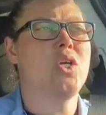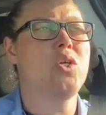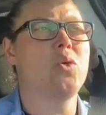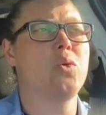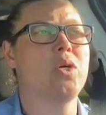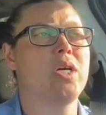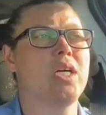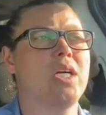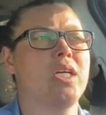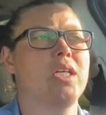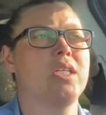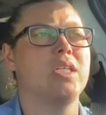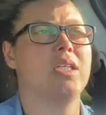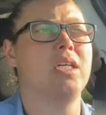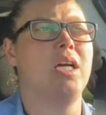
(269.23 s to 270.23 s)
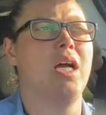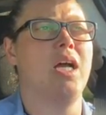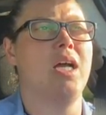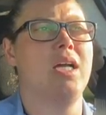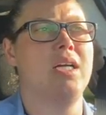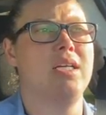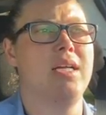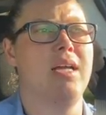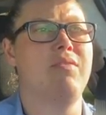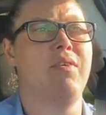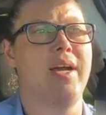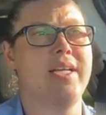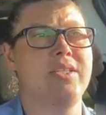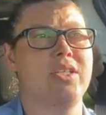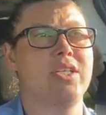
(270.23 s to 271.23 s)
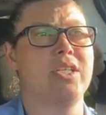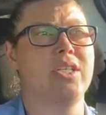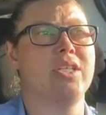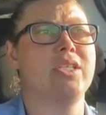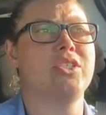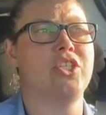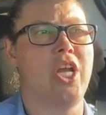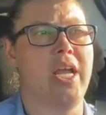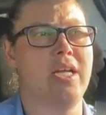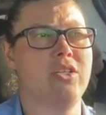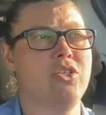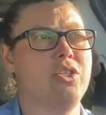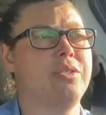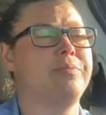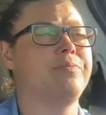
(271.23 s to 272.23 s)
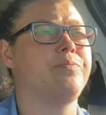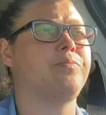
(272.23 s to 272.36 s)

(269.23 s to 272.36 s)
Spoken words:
your advisor changed.